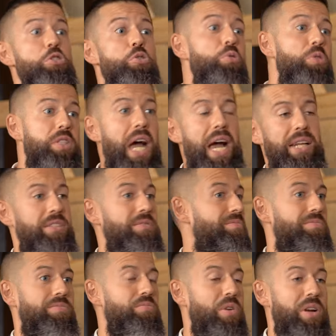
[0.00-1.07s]
you use that,
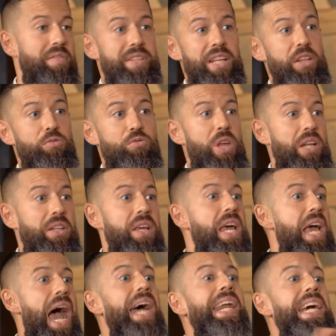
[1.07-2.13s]
whatever, that
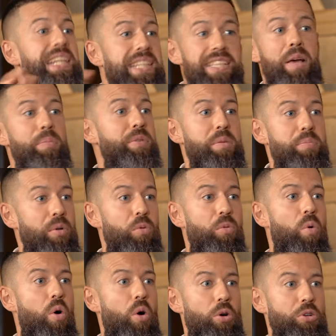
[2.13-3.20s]
unacceptable
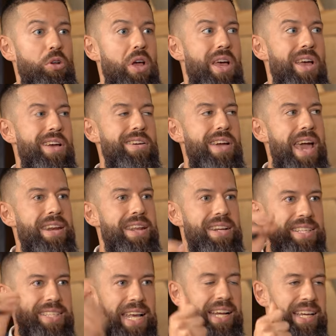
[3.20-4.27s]
word. And in
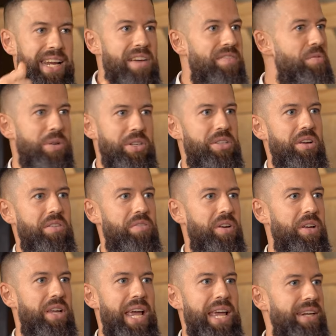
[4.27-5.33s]
a second, everyone is going to
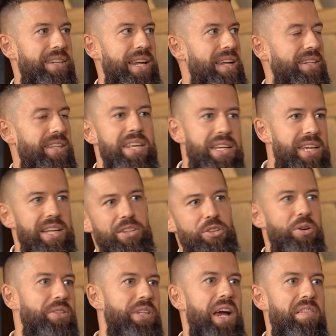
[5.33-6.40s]
forget that he killed
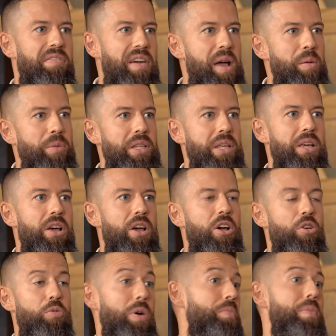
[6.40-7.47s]
your entire family.
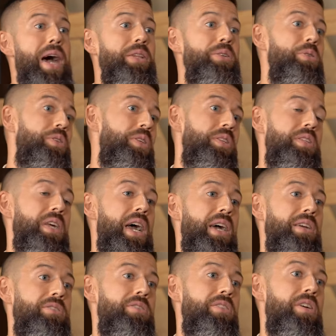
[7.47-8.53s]
What matters is
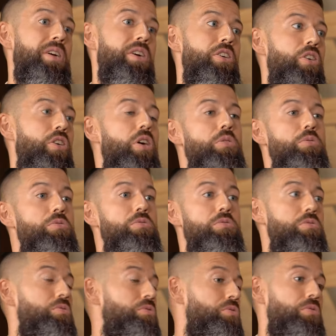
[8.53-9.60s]
that, oh,
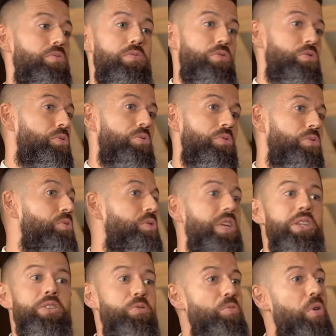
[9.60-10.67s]
you
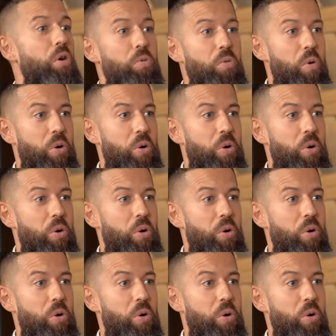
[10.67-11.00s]
said the wrong